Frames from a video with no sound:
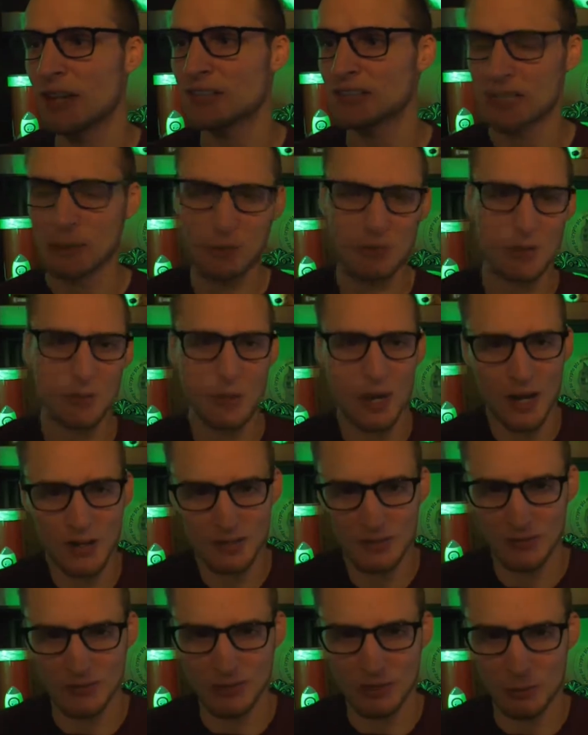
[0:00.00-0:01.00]
Same with the
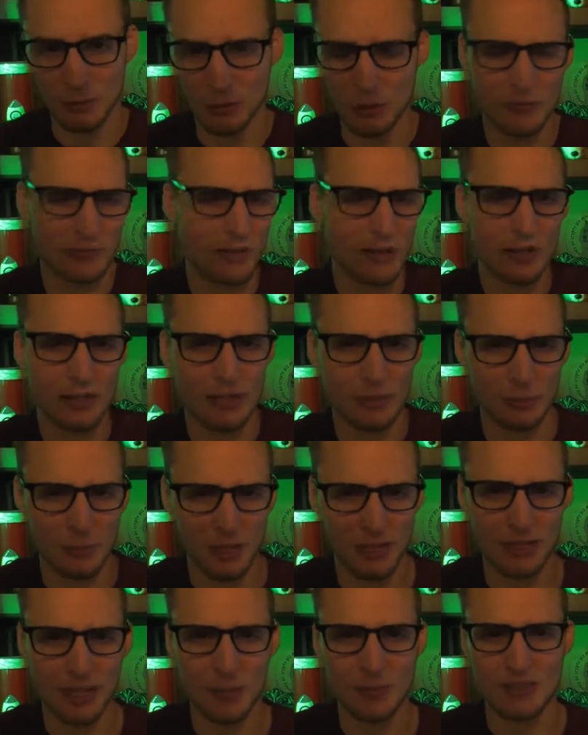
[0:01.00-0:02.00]
positive thing, which we've already done
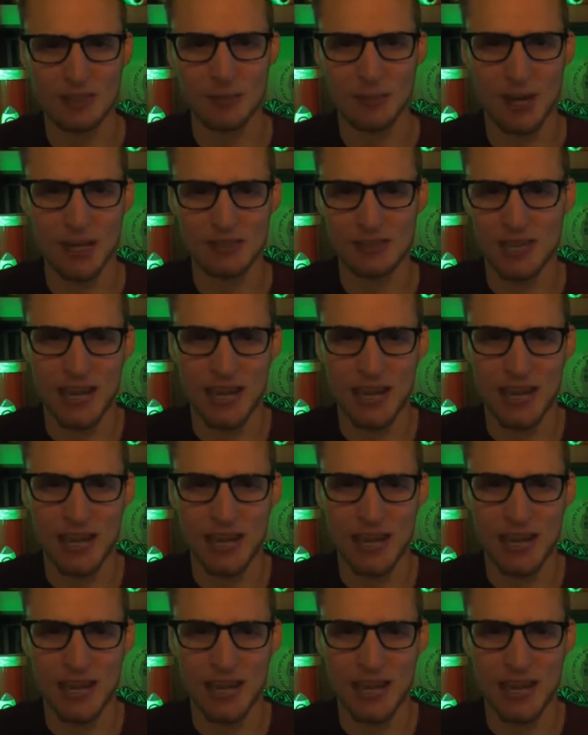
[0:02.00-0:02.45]
many times in the past. He